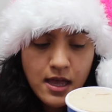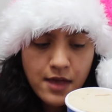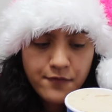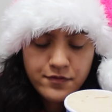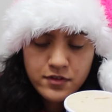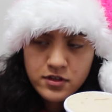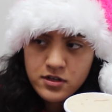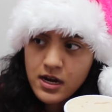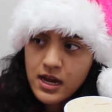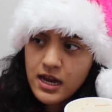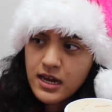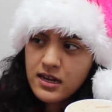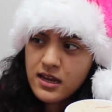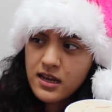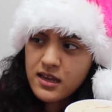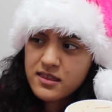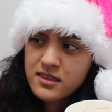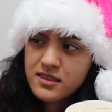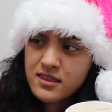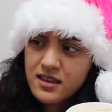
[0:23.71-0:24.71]
I've tried,
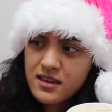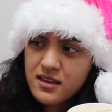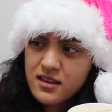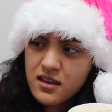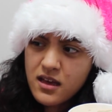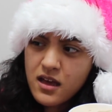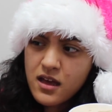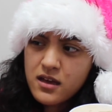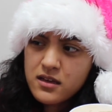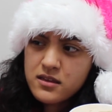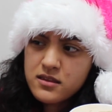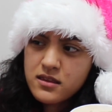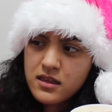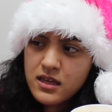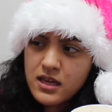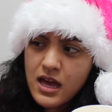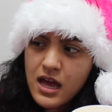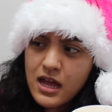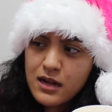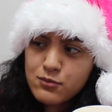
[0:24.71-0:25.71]
I think,
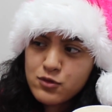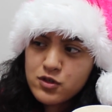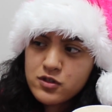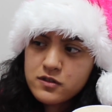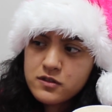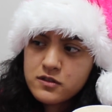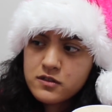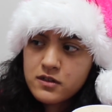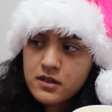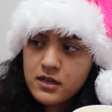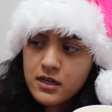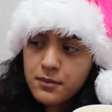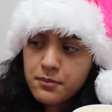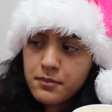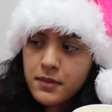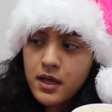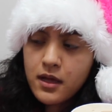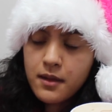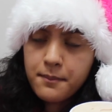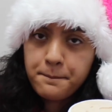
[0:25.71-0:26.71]
the Almond
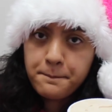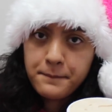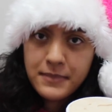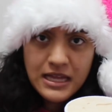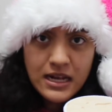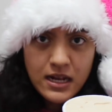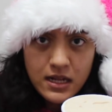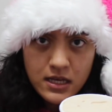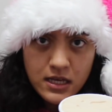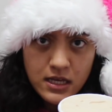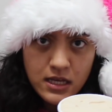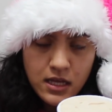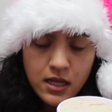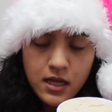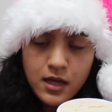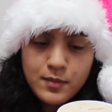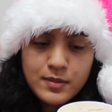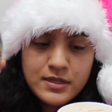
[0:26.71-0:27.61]
Dream Milk,